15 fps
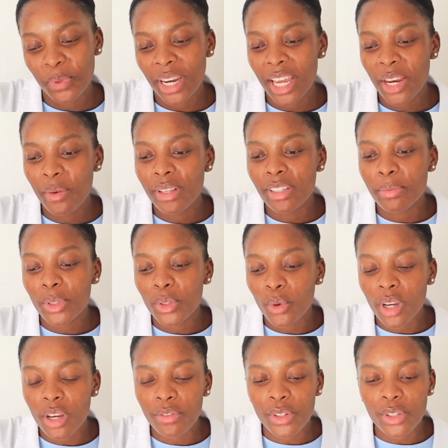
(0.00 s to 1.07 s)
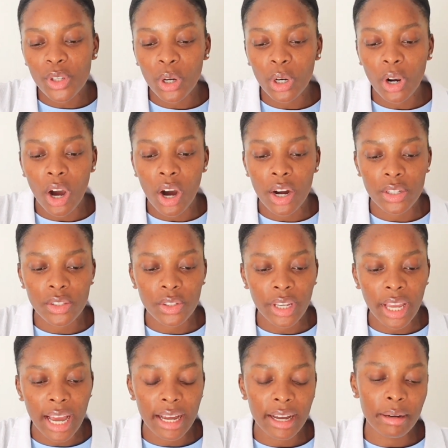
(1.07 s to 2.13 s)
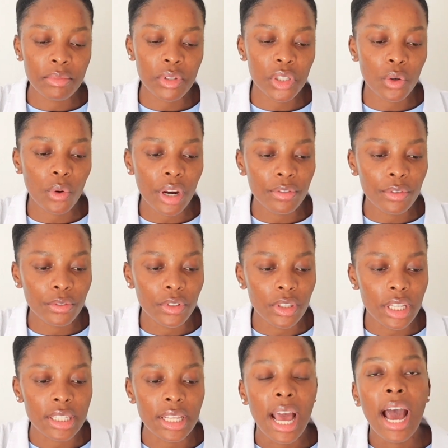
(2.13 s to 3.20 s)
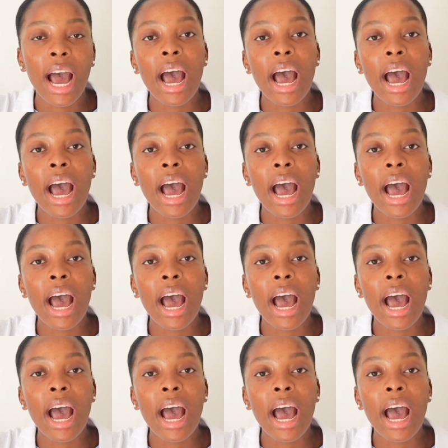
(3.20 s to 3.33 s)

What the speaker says: But anyways, I've been talking for so long. So yeah, I'm just grateful for this.